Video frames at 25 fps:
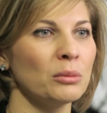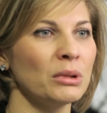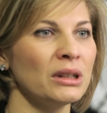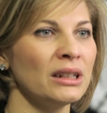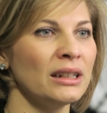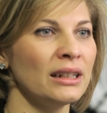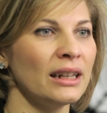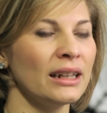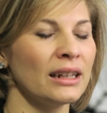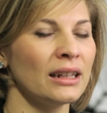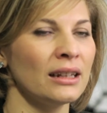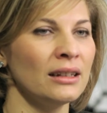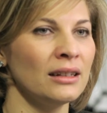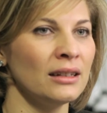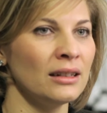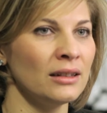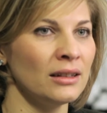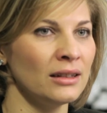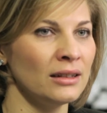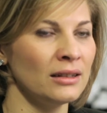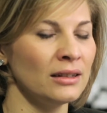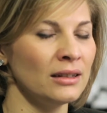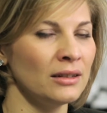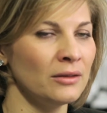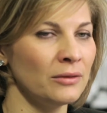but
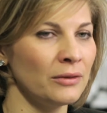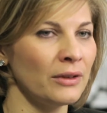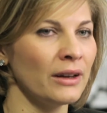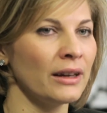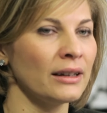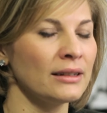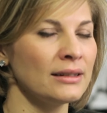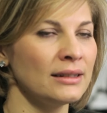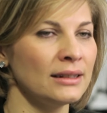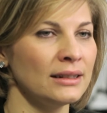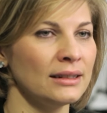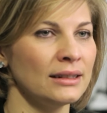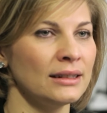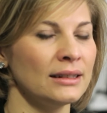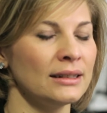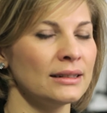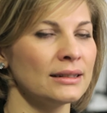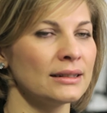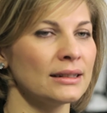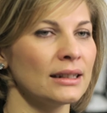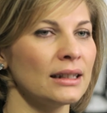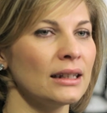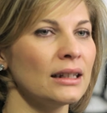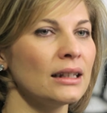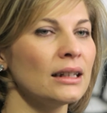in fact it
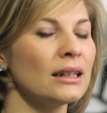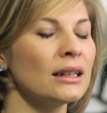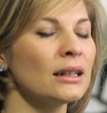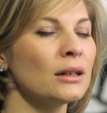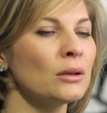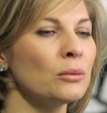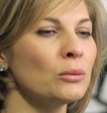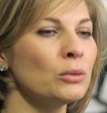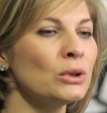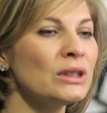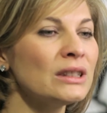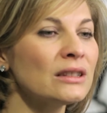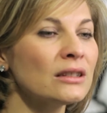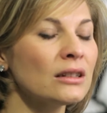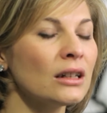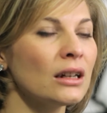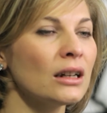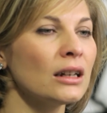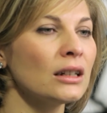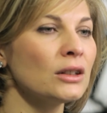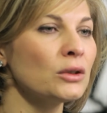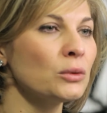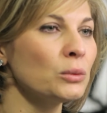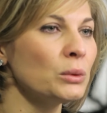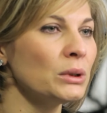is. We
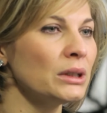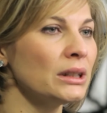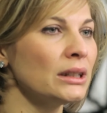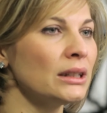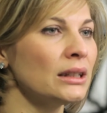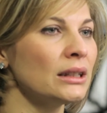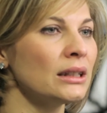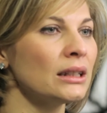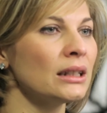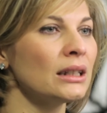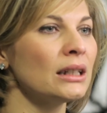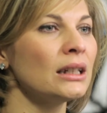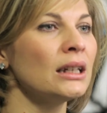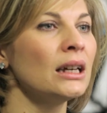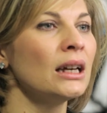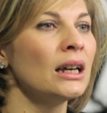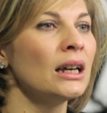start with the